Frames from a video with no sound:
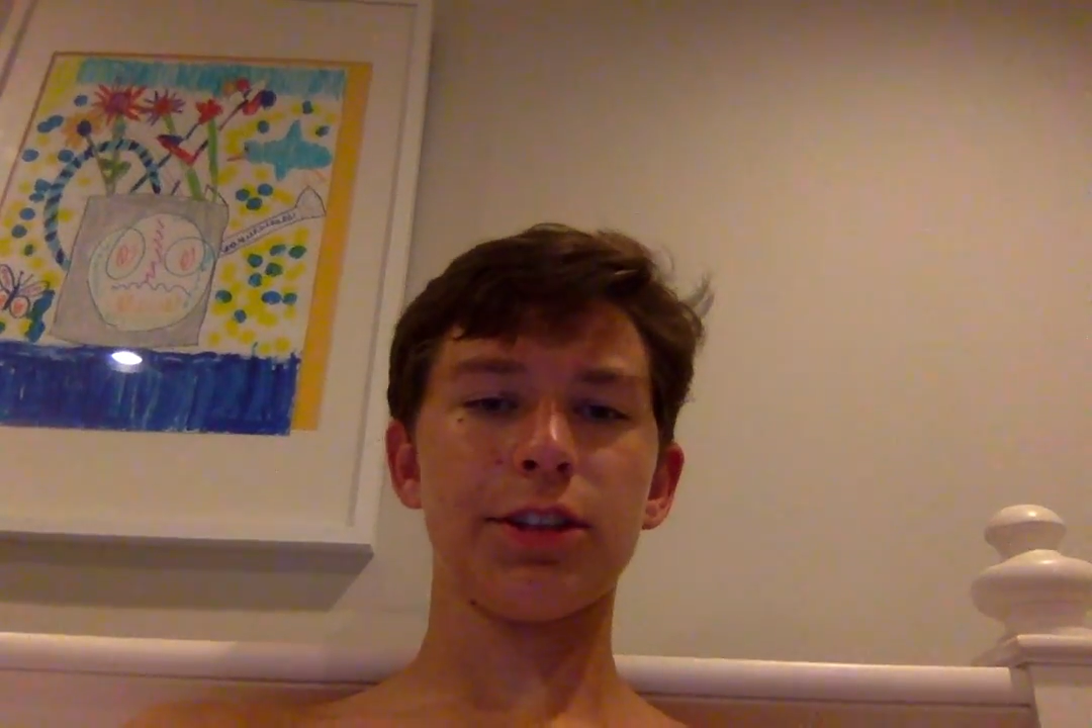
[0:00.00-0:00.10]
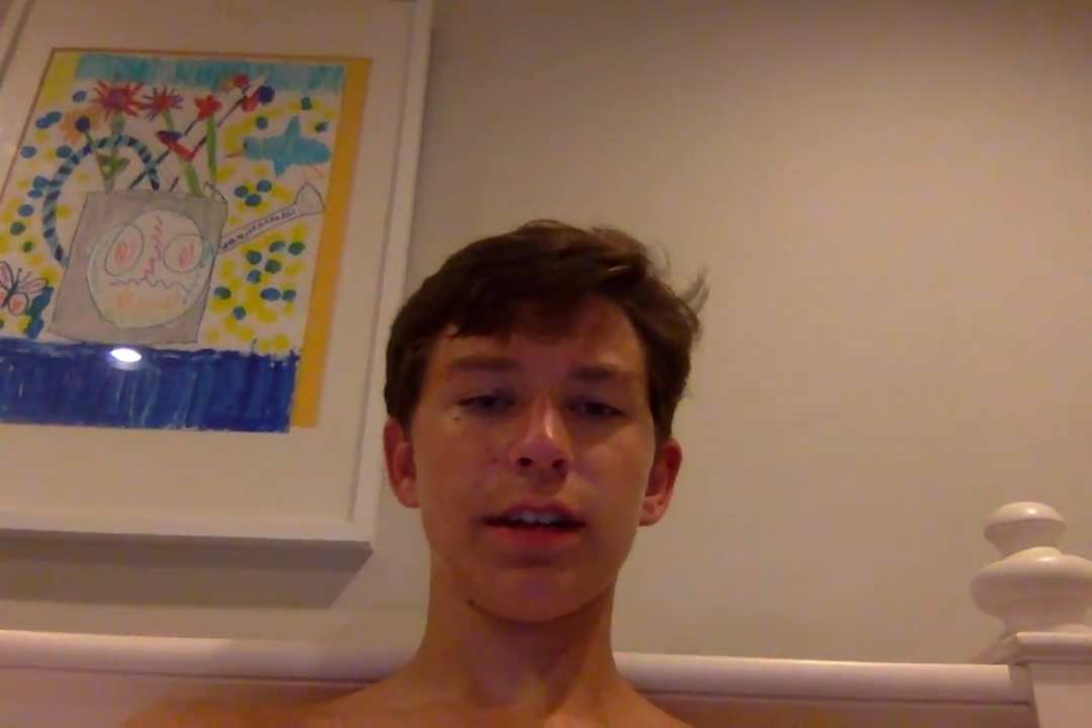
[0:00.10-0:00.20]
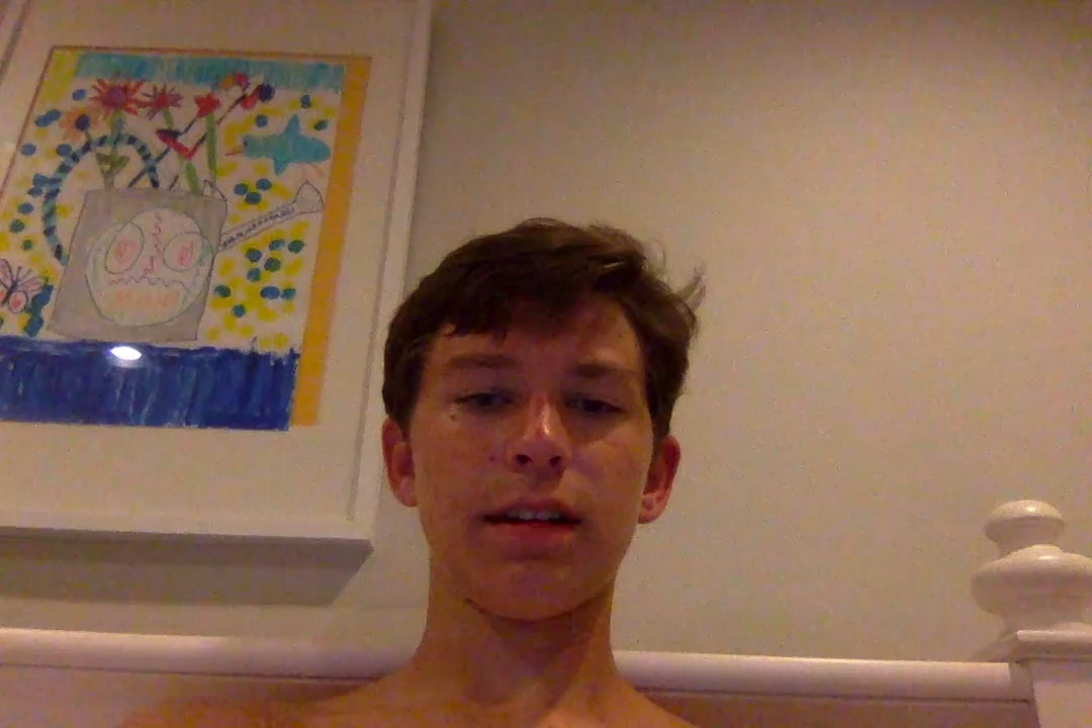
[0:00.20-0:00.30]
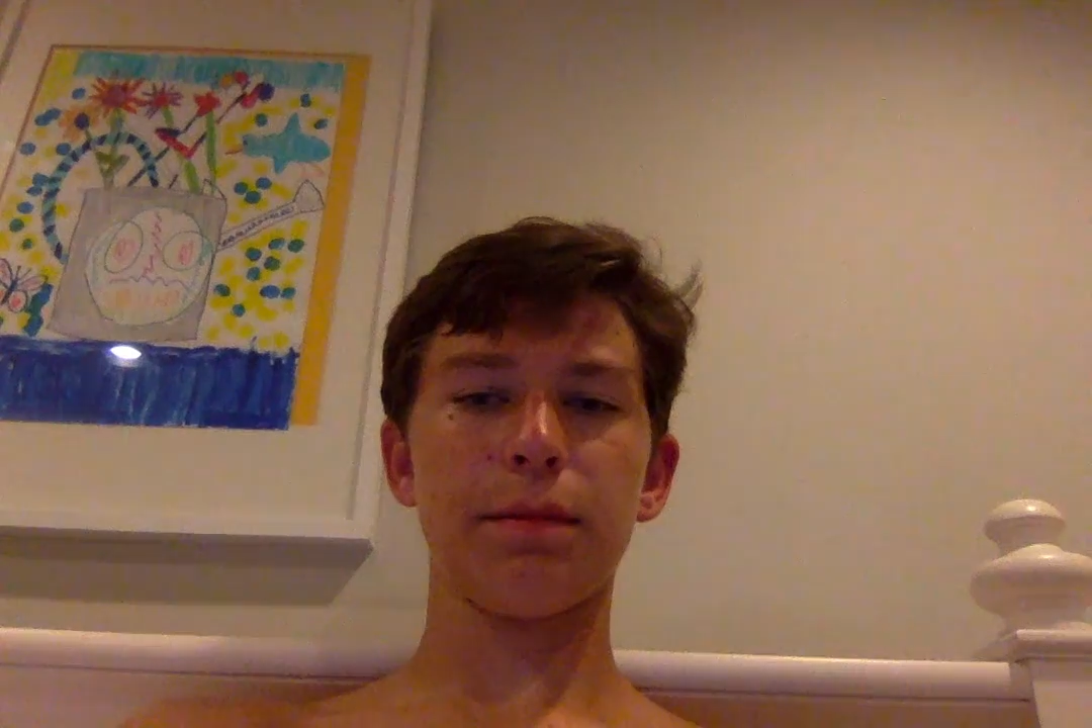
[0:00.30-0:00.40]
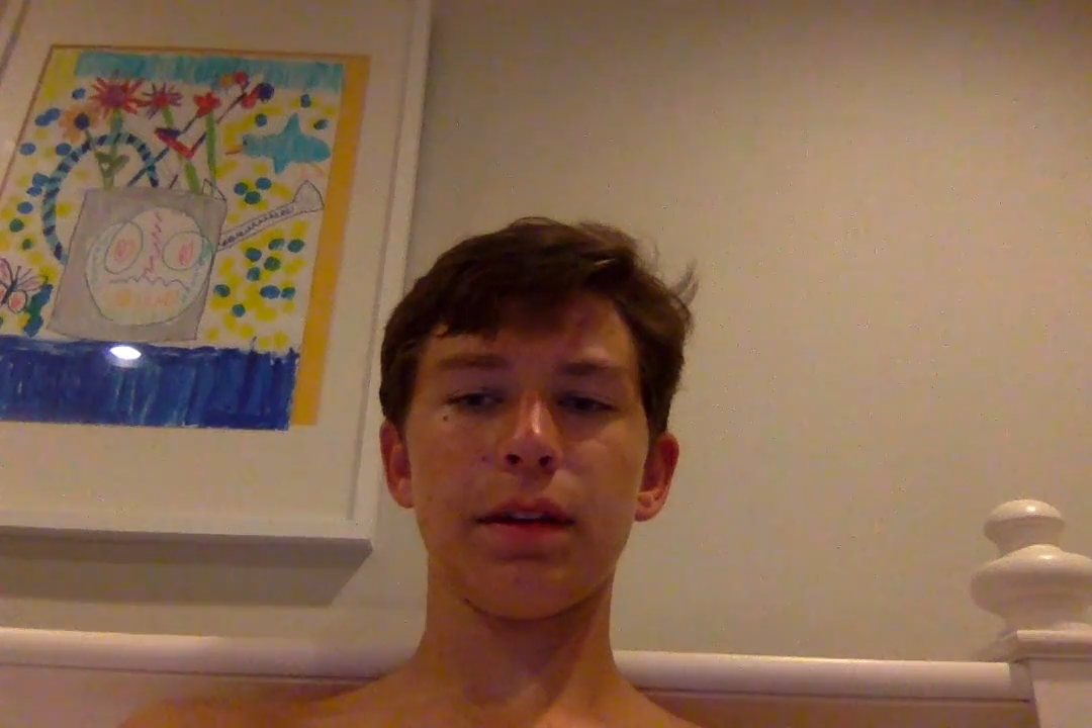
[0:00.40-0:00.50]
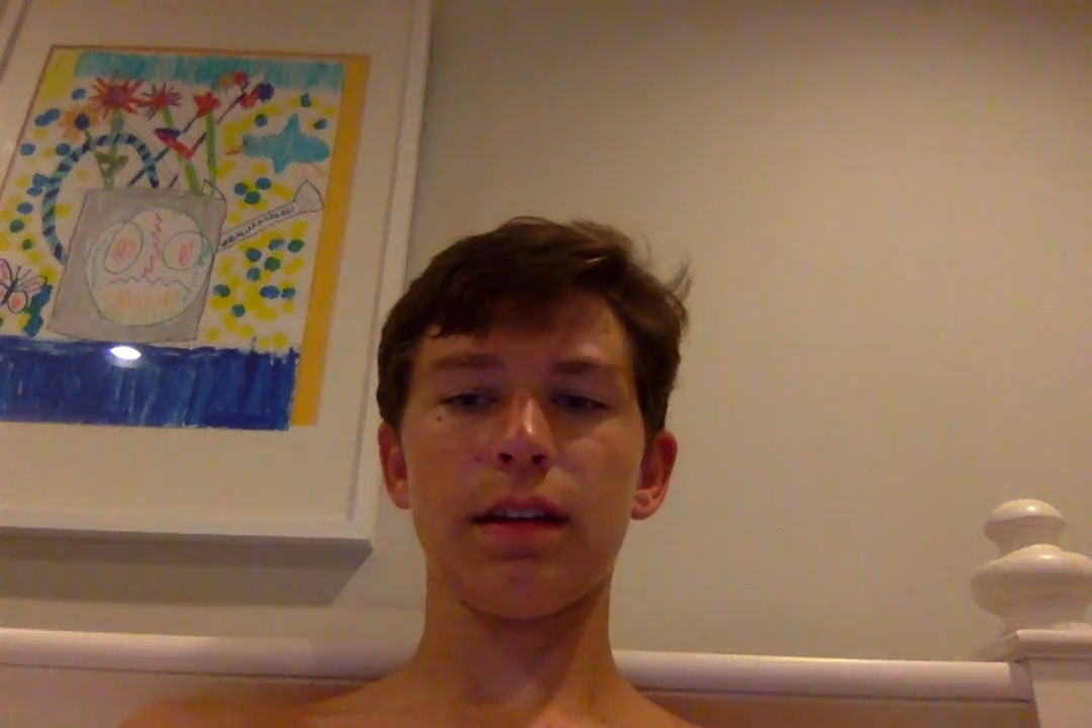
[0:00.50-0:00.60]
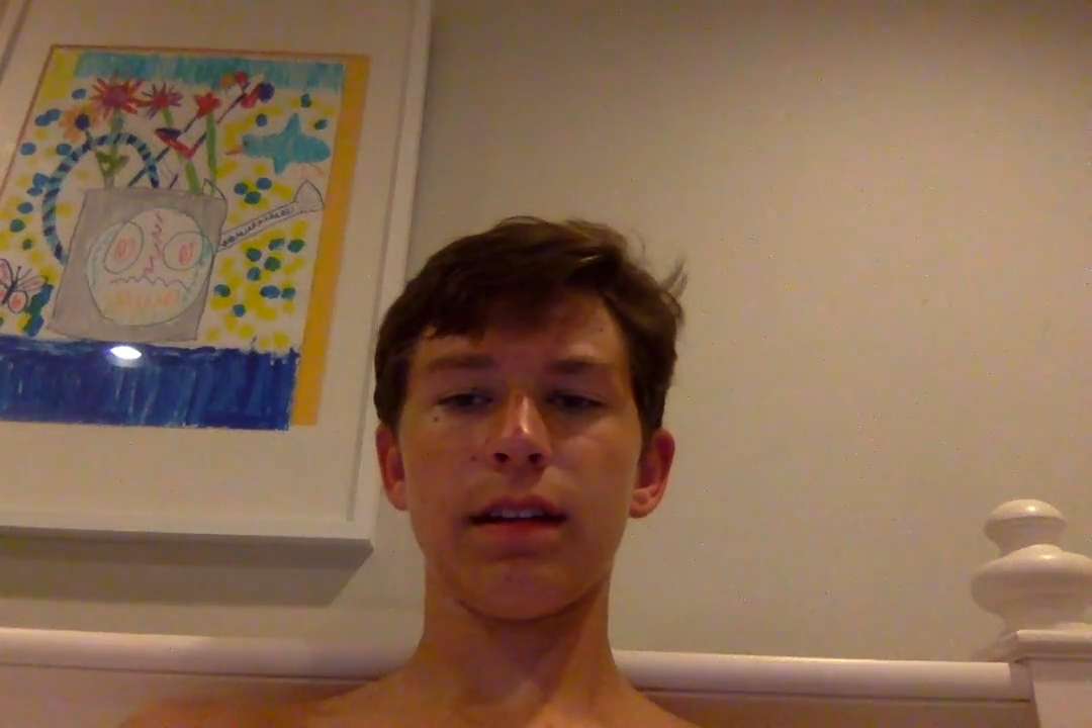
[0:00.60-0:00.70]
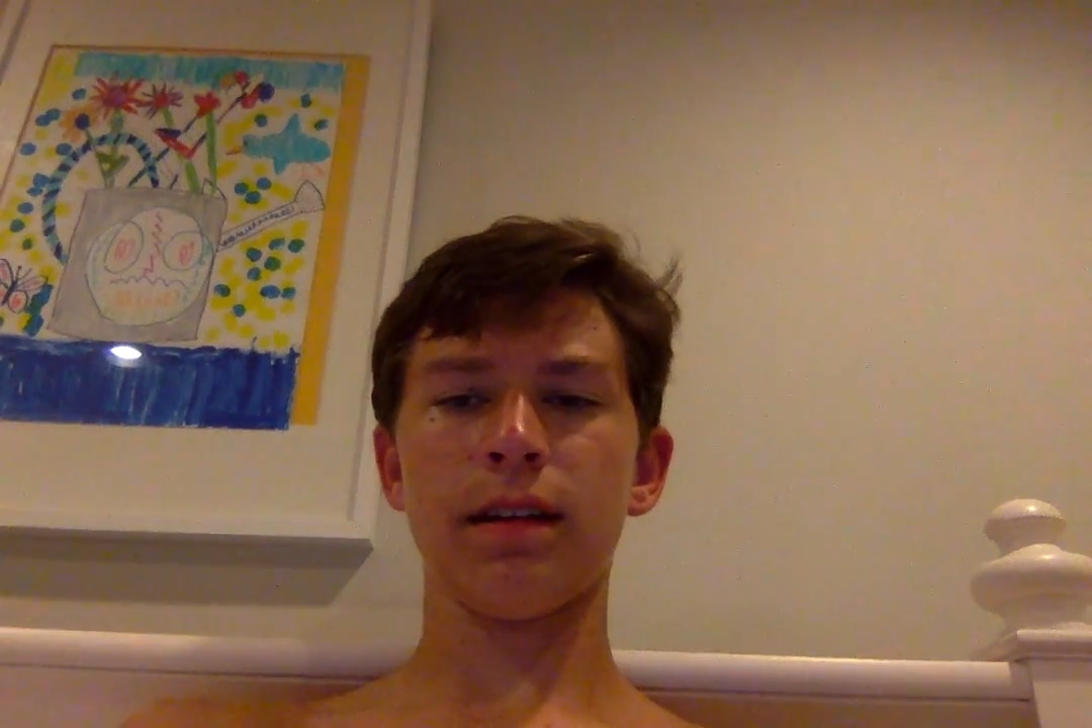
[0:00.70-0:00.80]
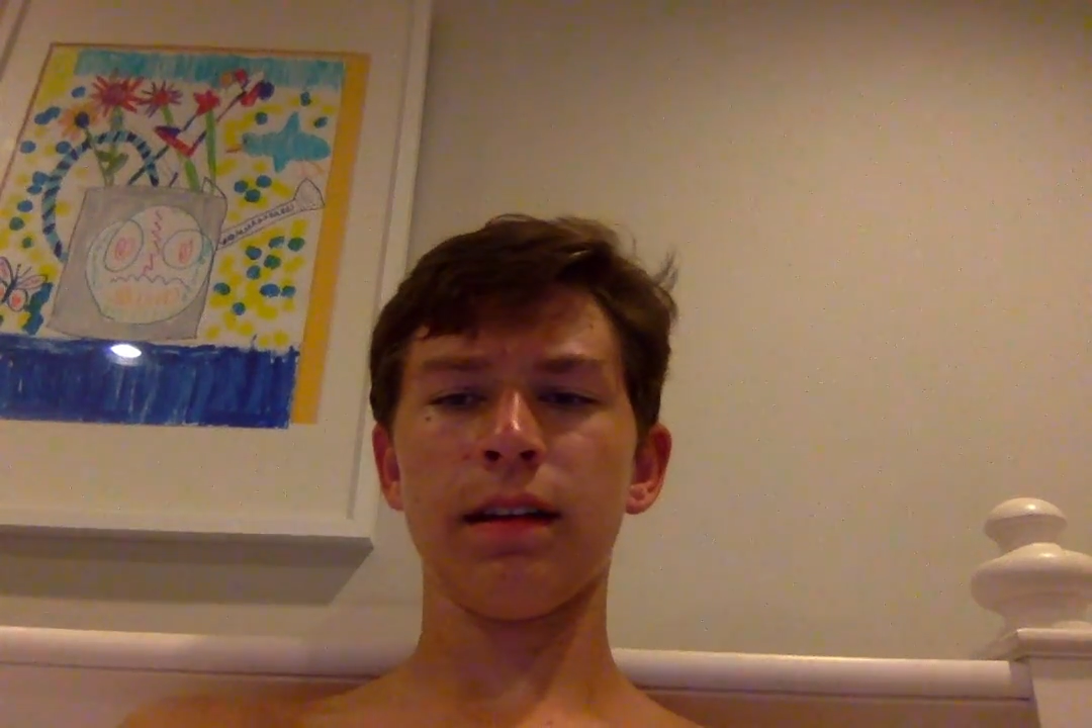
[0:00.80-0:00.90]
shit, but